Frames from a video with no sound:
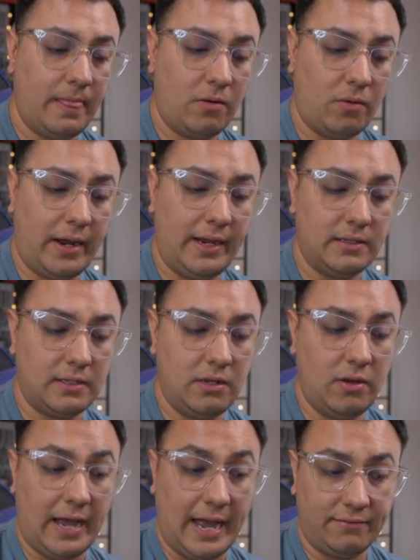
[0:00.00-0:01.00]
right? Say
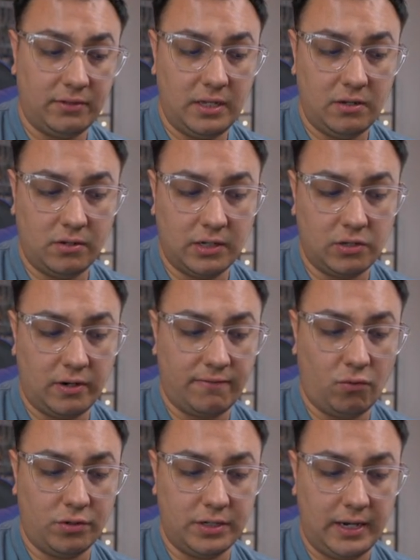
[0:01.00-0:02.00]
you have to heal because you have
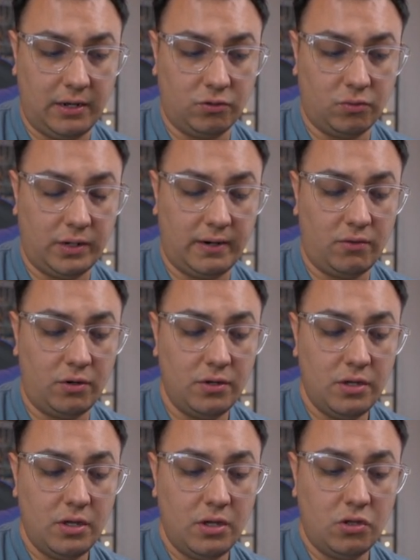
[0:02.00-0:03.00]
14 health or whatever.
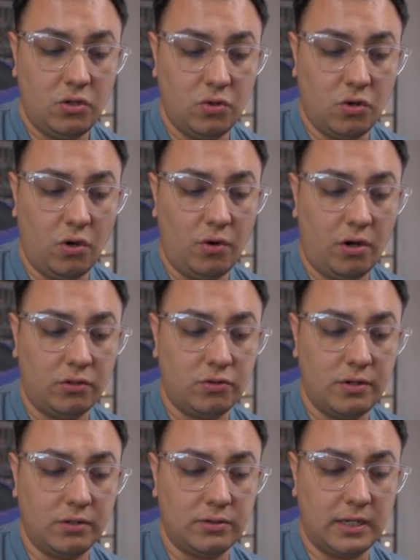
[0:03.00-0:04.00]
You go to
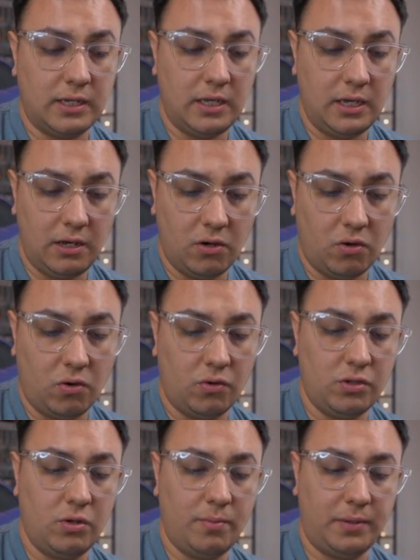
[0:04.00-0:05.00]
Alter Ego to
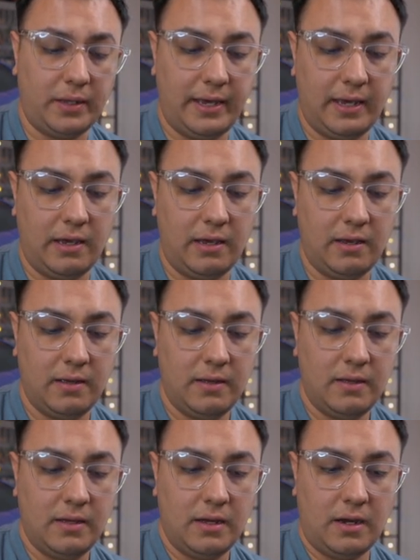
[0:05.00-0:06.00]
heal. You play
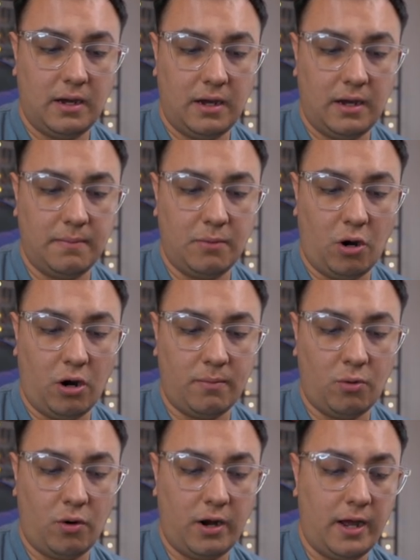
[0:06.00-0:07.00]

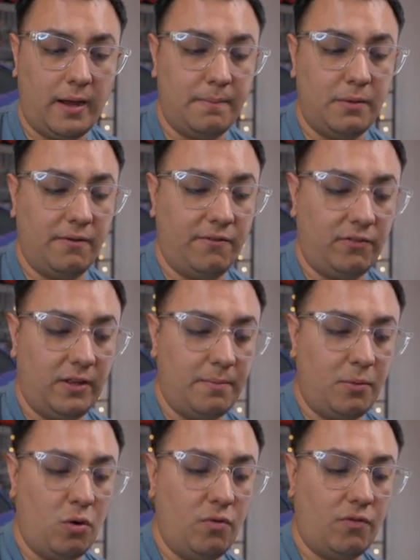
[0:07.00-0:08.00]
Armor Up. You flip
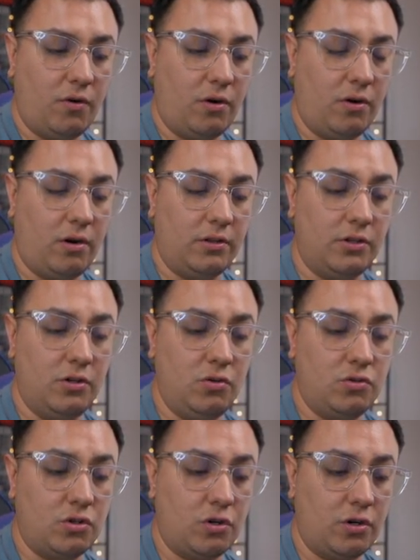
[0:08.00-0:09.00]
over on the new
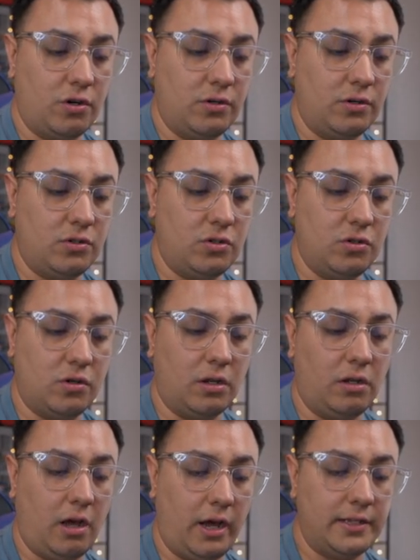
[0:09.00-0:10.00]
turn to
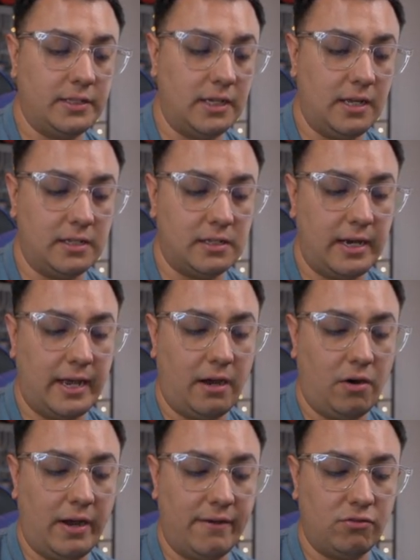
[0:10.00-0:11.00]
Colossus.
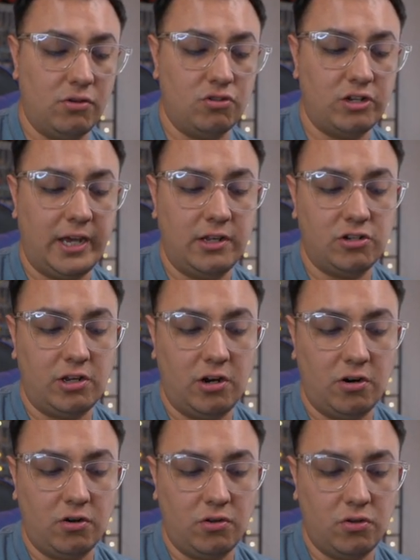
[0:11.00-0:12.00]
Now, after you change
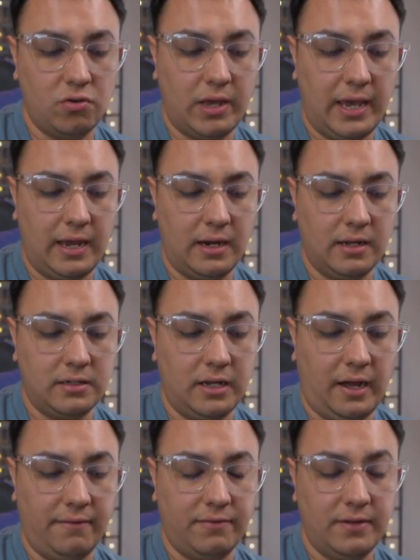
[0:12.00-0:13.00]
here, you gain a
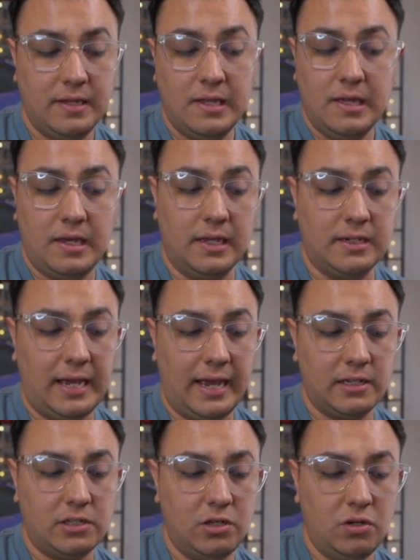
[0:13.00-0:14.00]
tough. He
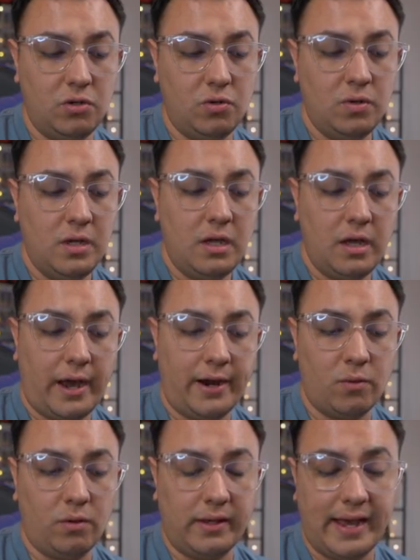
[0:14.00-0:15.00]
attacks you.
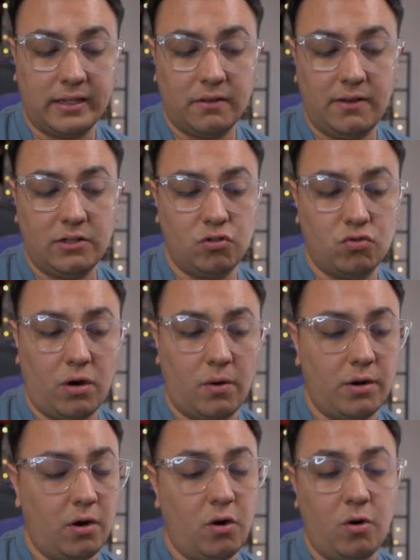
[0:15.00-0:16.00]
Iron Will activates. You draw
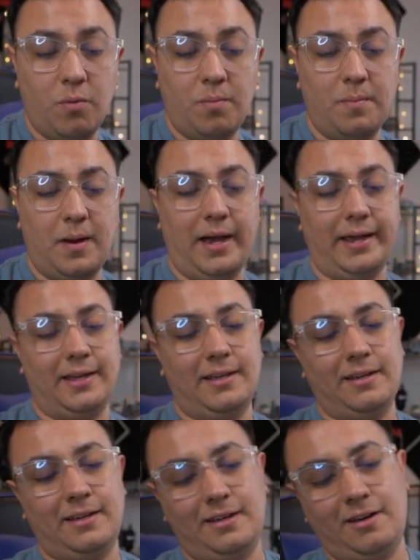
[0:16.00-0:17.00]
1. Oh my
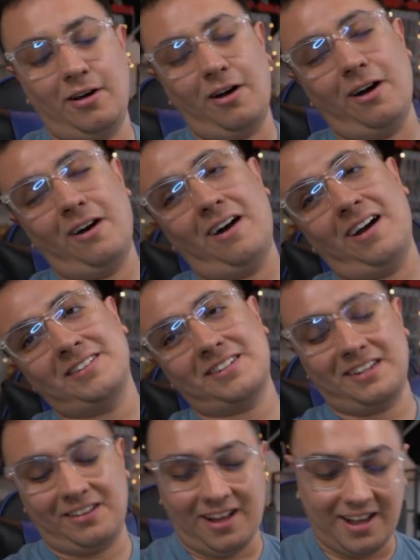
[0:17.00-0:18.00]
gosh,
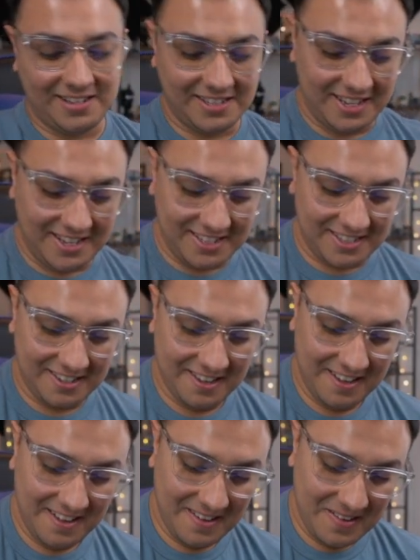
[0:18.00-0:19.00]
Colossus.
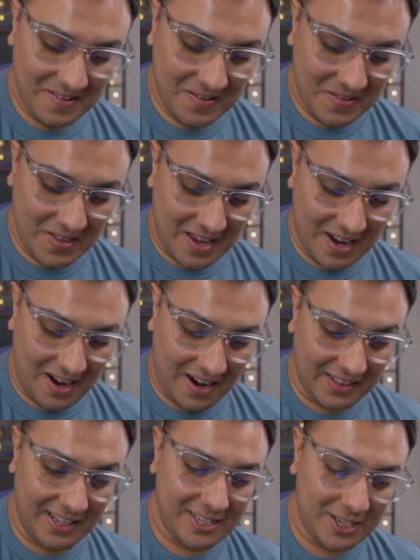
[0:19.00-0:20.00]

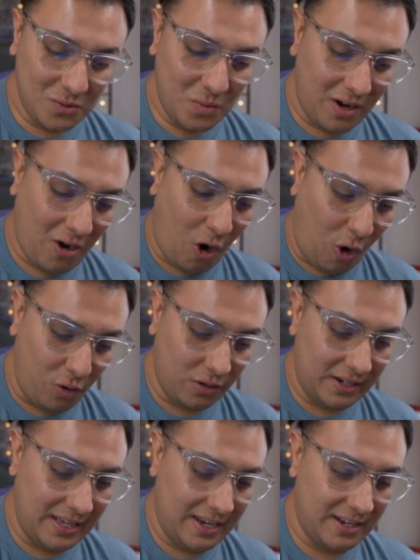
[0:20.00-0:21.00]
This is what
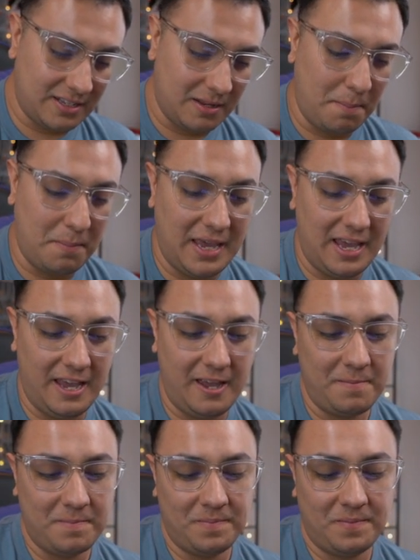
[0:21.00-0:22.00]
Hulk needed to
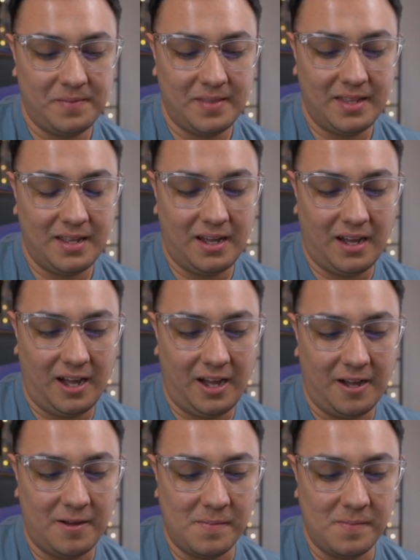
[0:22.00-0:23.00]
be.
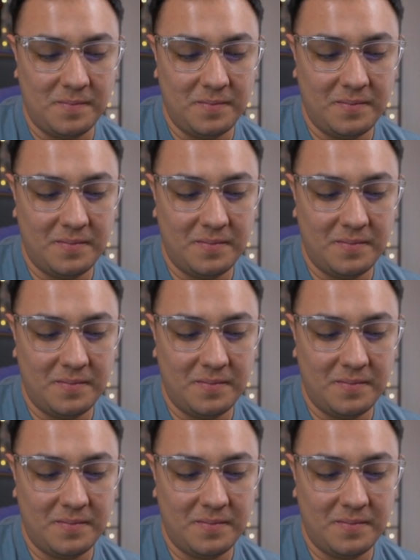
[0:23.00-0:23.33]
And